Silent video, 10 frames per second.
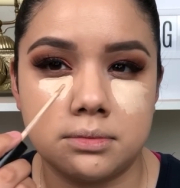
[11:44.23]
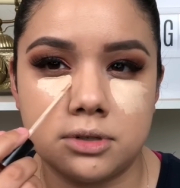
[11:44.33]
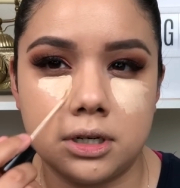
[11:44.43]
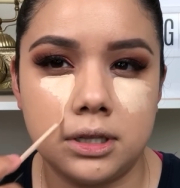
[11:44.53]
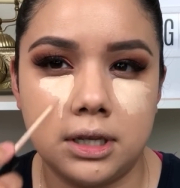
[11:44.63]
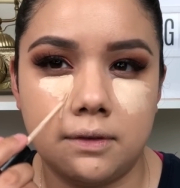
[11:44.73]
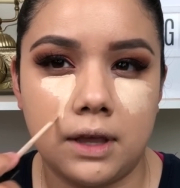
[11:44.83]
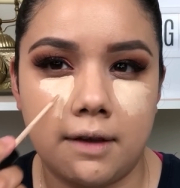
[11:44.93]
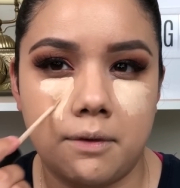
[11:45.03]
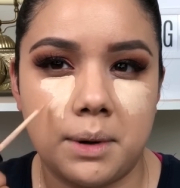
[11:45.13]
I'm trying to think if they
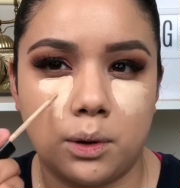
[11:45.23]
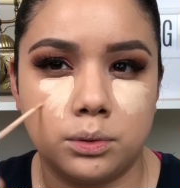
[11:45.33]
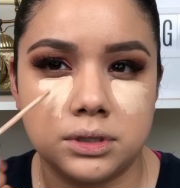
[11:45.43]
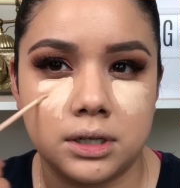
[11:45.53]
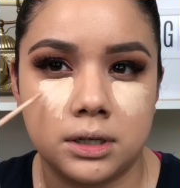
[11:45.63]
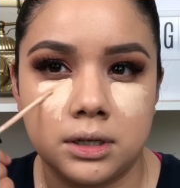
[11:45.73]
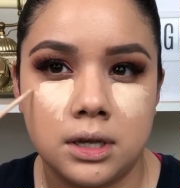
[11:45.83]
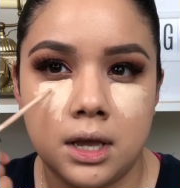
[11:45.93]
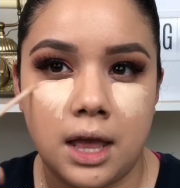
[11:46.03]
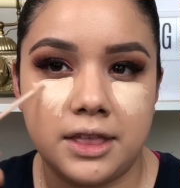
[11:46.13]
have them at Ulta.
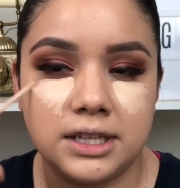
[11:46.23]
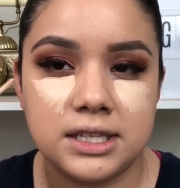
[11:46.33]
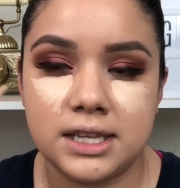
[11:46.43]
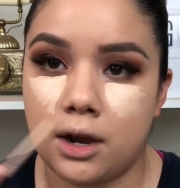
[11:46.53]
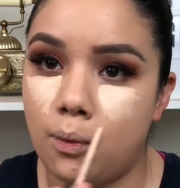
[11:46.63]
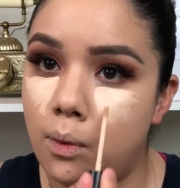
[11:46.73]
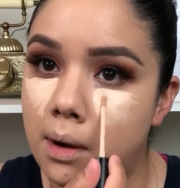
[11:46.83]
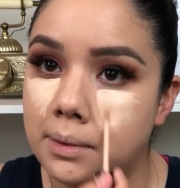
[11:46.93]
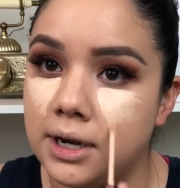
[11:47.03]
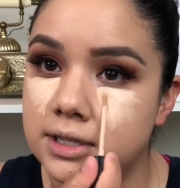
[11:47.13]
I think this is like a
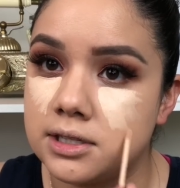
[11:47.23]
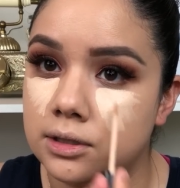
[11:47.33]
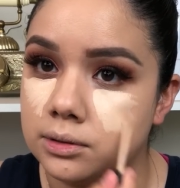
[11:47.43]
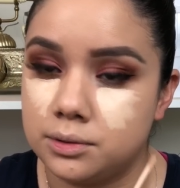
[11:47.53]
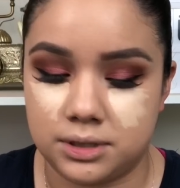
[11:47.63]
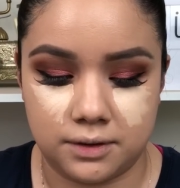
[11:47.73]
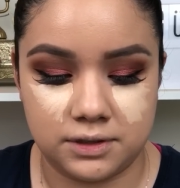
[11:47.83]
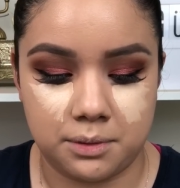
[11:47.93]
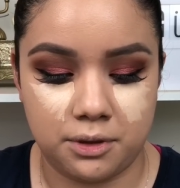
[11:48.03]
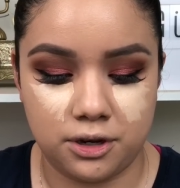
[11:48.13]
Walmart exclusive.
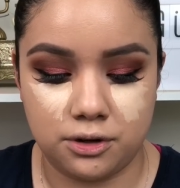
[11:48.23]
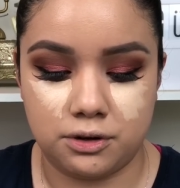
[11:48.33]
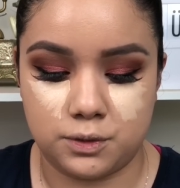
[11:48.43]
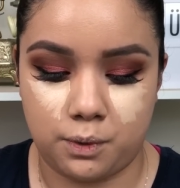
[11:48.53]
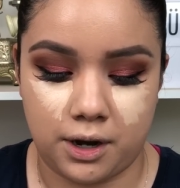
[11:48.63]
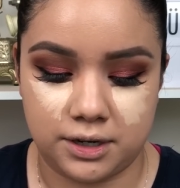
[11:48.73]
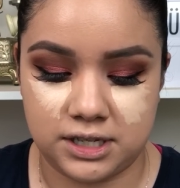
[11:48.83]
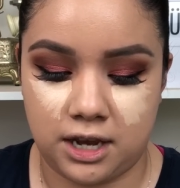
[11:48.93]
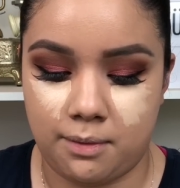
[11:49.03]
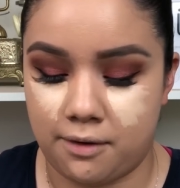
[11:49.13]
Some of their newest products
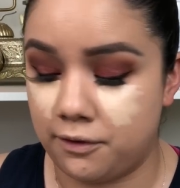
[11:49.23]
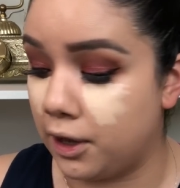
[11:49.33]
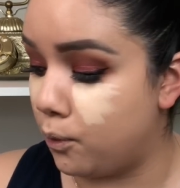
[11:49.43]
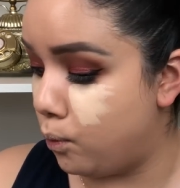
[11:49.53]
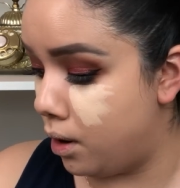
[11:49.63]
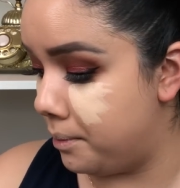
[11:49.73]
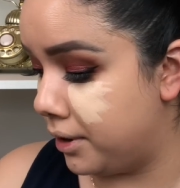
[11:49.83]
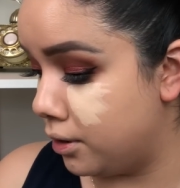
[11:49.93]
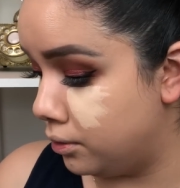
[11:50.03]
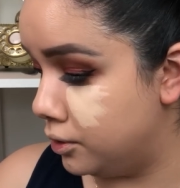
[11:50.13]
came out for like
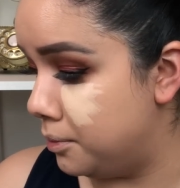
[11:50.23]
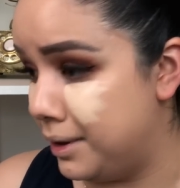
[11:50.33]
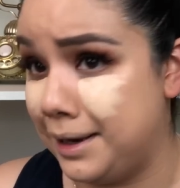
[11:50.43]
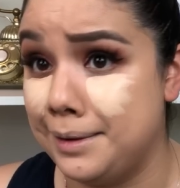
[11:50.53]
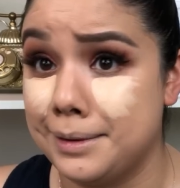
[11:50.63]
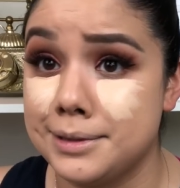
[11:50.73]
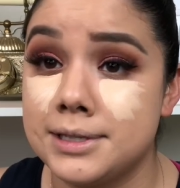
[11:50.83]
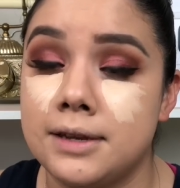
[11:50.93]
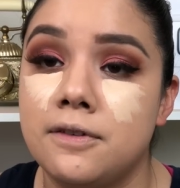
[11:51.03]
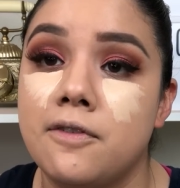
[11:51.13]
Walmart only, but hey, you're gonna
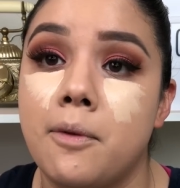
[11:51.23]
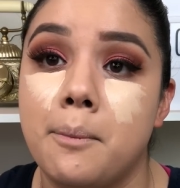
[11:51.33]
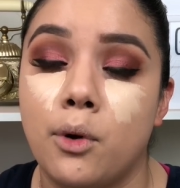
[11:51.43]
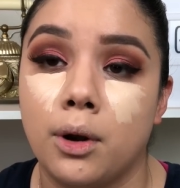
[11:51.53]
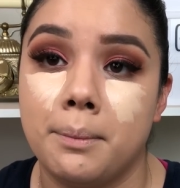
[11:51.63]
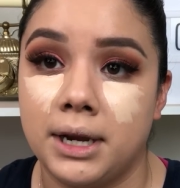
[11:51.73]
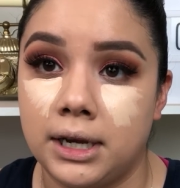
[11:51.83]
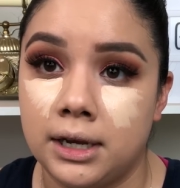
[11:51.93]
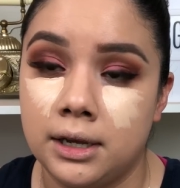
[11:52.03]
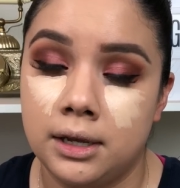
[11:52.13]
save even more money.